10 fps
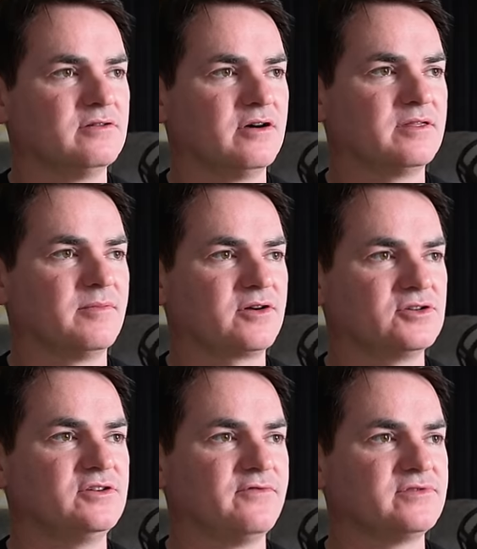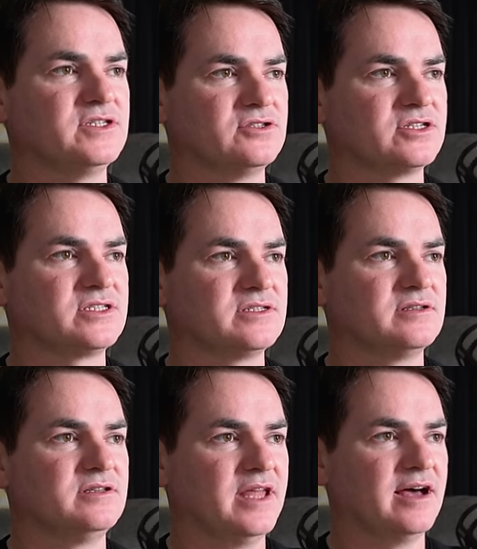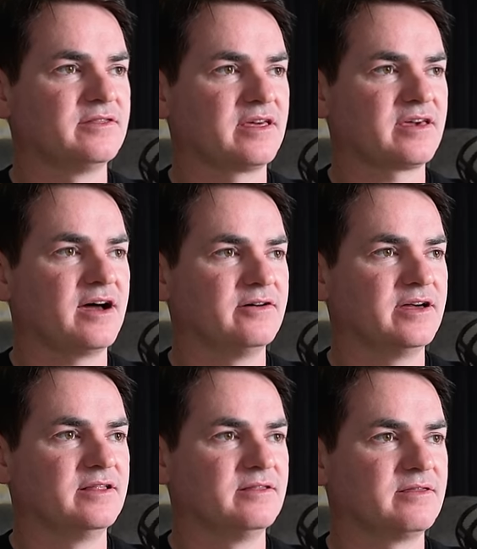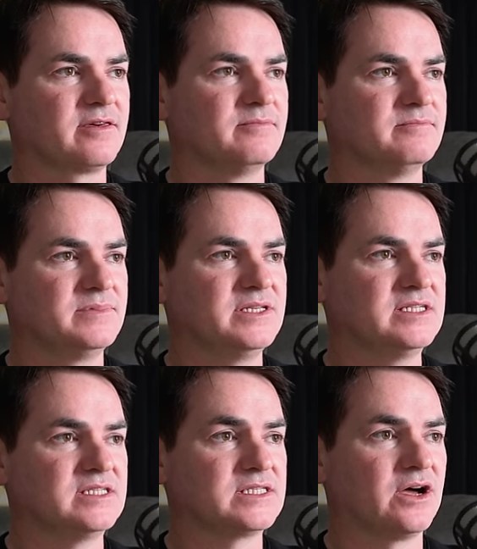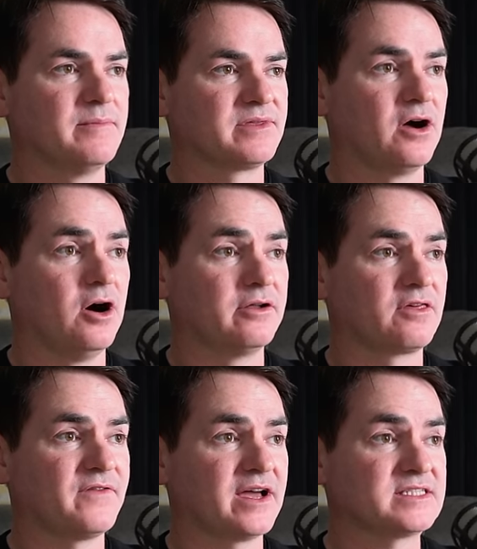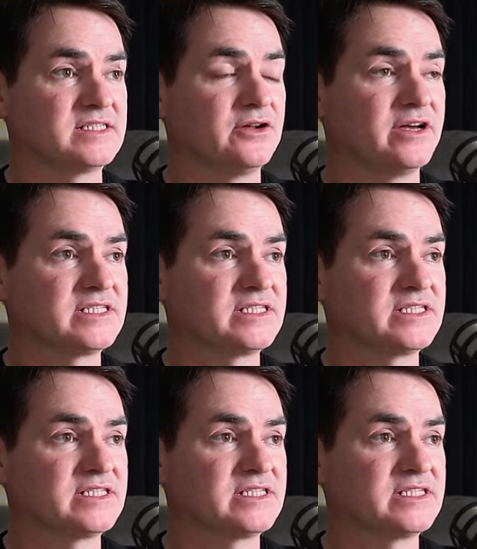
Because you've obviously just nailed this out in some decent times that aren't as fast as an ice